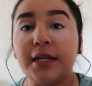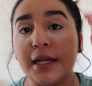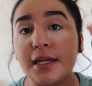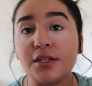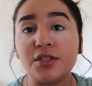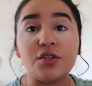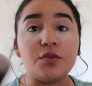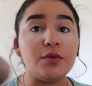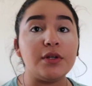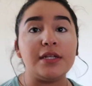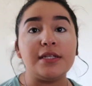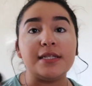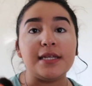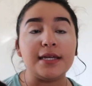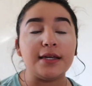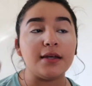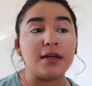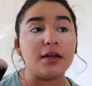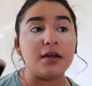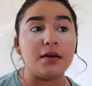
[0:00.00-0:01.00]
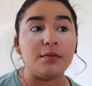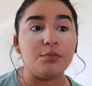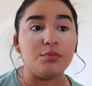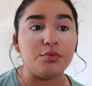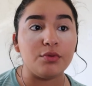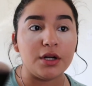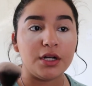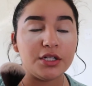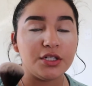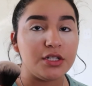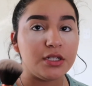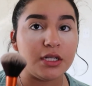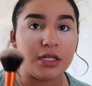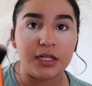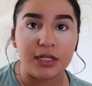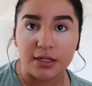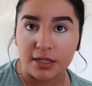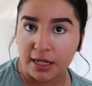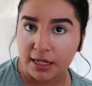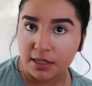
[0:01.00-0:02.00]
Next, you want to take a brush,
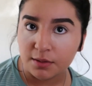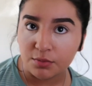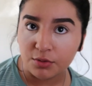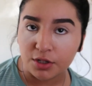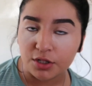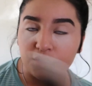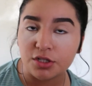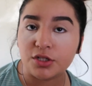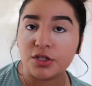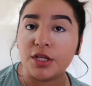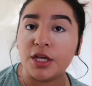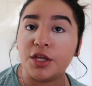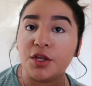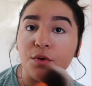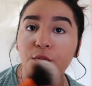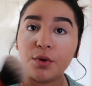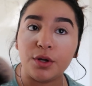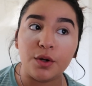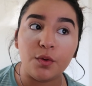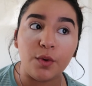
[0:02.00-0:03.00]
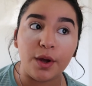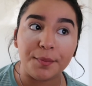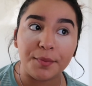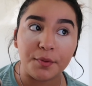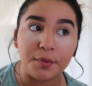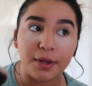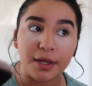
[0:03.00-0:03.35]
any kind of brush that you want to wipe